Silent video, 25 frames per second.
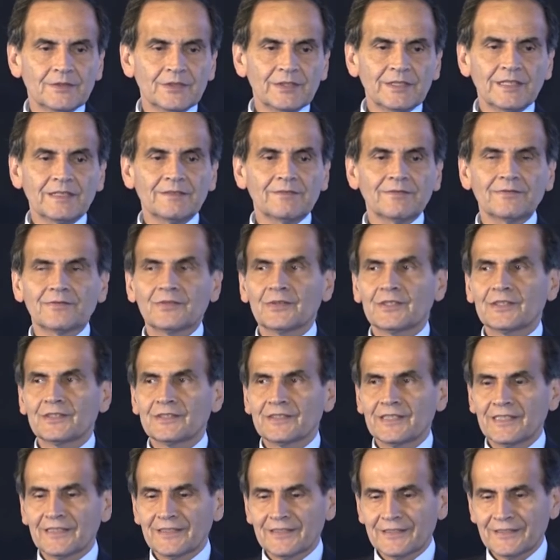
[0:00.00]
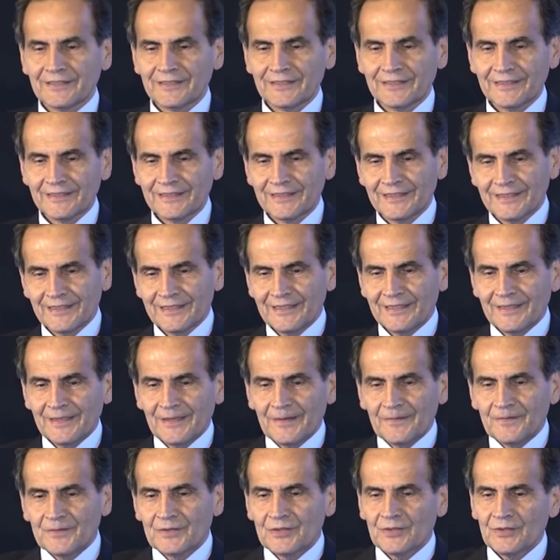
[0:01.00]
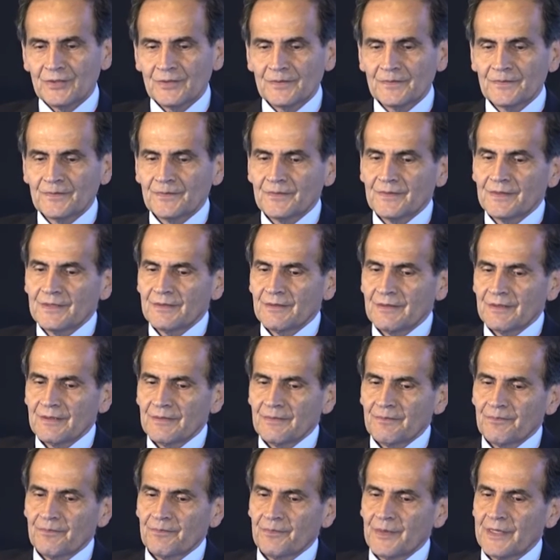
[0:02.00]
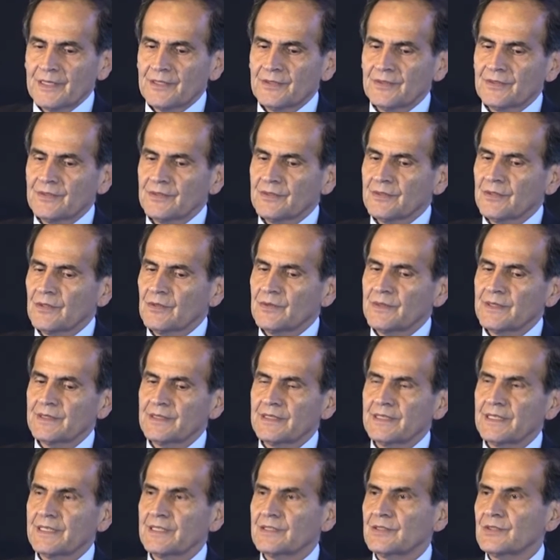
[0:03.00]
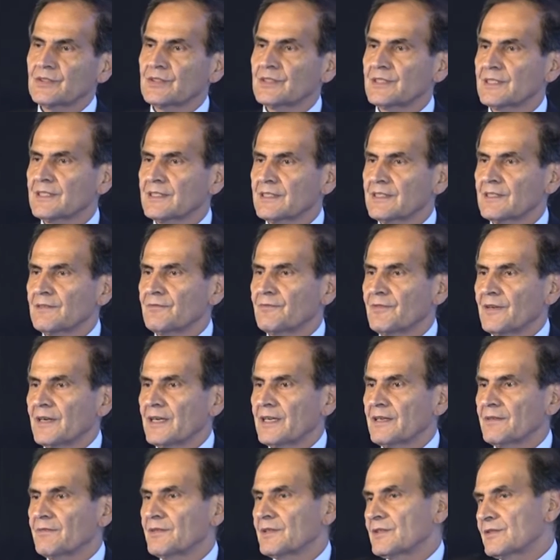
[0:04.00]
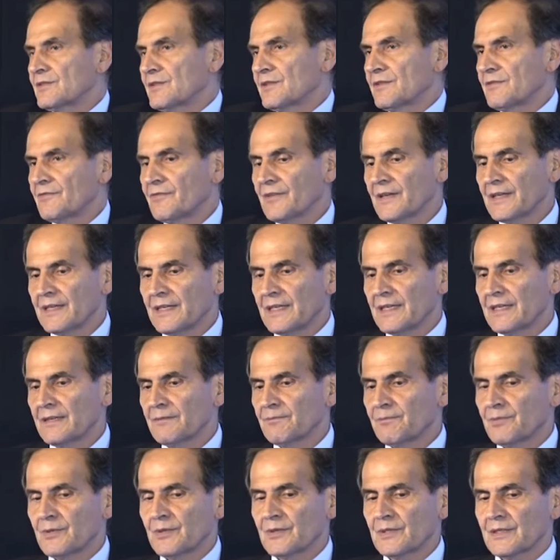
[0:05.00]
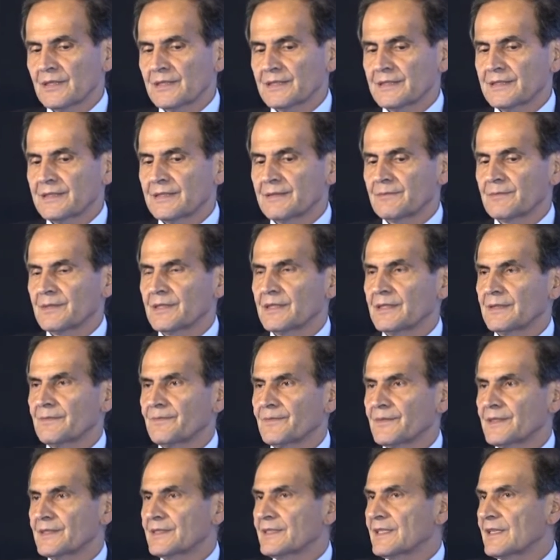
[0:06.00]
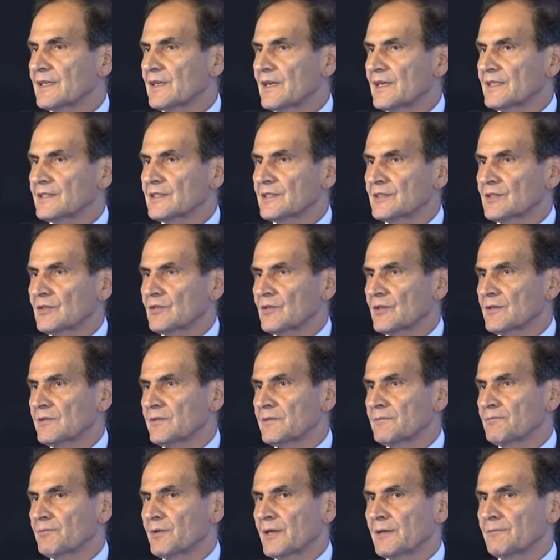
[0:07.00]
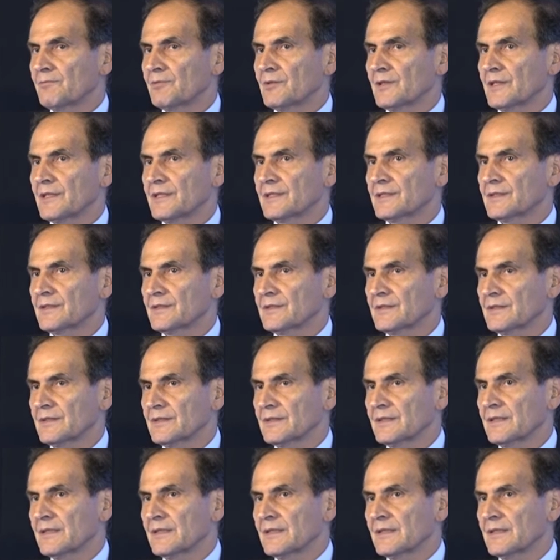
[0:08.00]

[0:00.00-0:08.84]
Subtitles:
we have 40 seconds. So patients over the age of 65, if you define hypoglycemia, is the largest growing population.